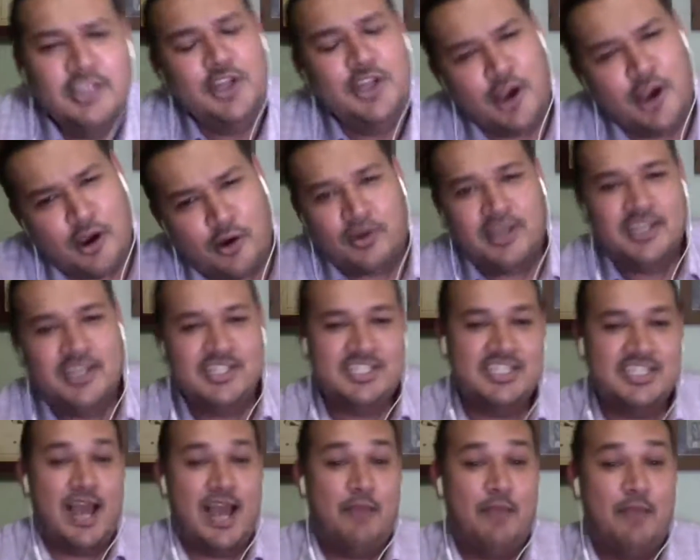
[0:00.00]
no, it's
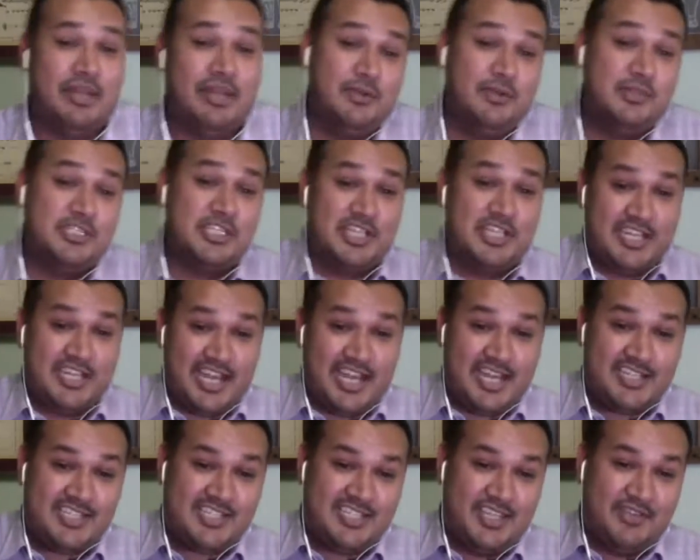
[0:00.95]
not. But it was a good
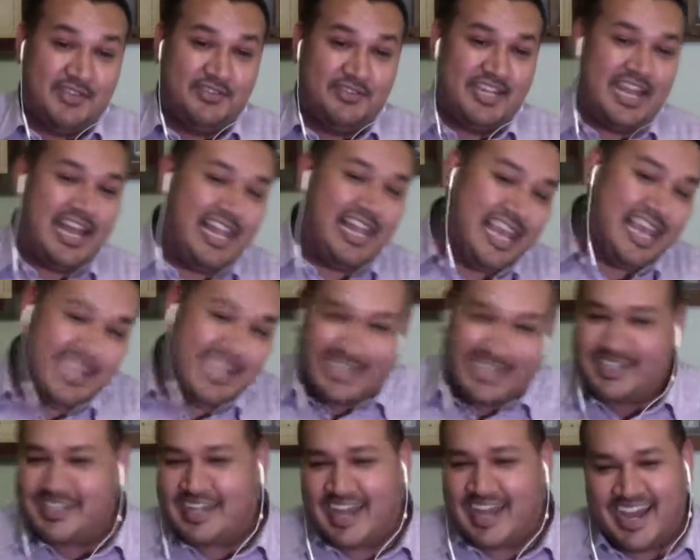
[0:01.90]
guess, Steven. I like
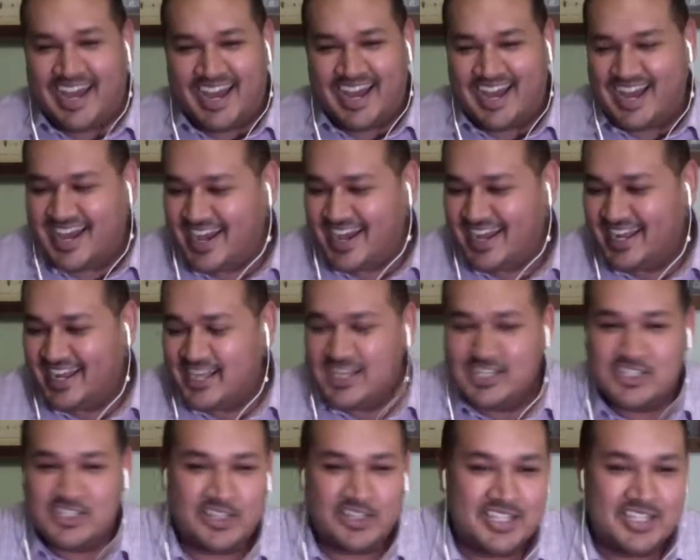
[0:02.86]
it.
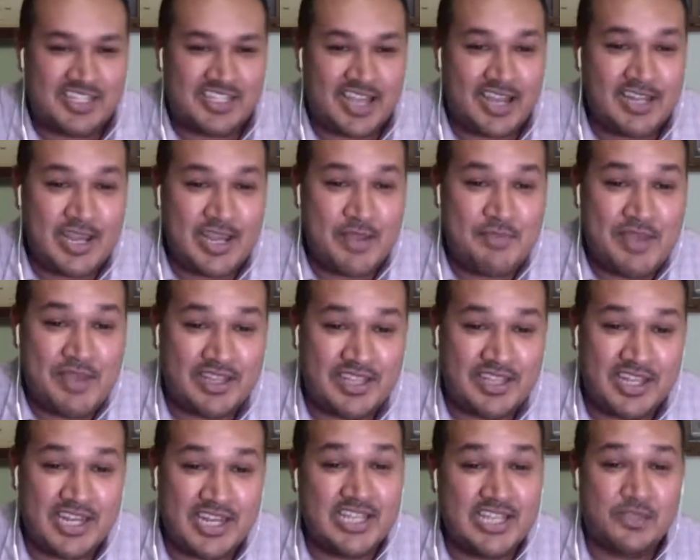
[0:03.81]
So the Saignée
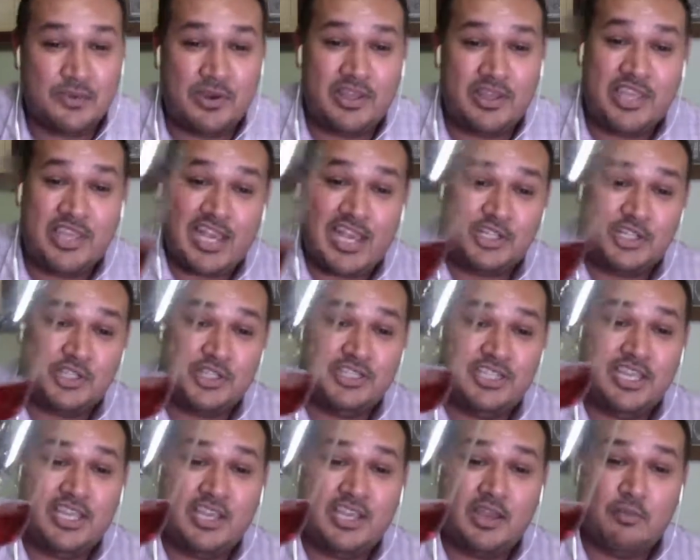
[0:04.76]
method is where they actually
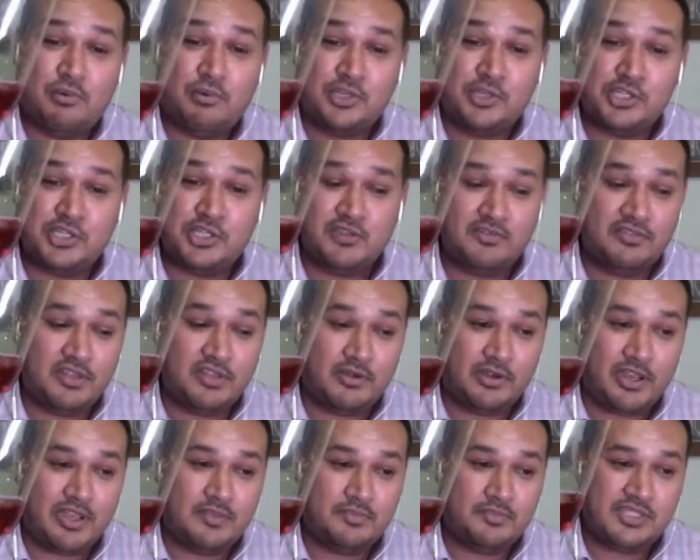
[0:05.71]
take a portion of the
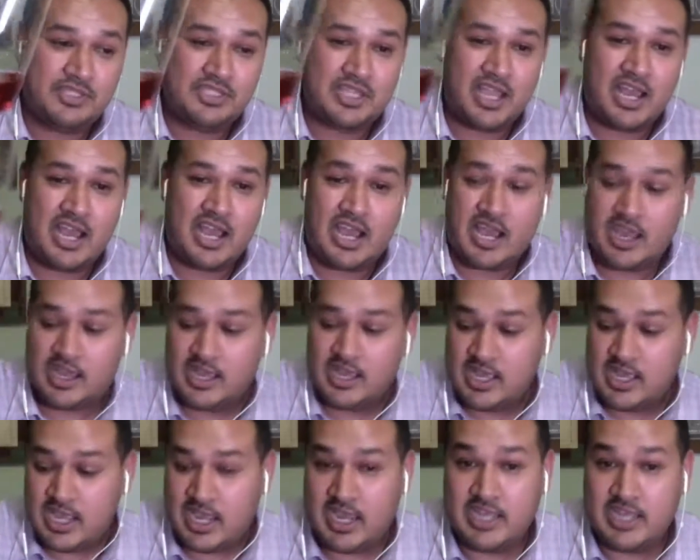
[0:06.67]
grapes
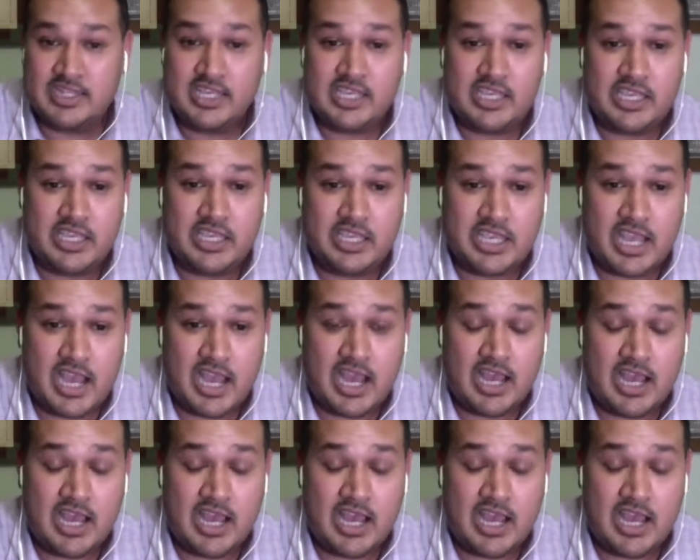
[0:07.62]
and they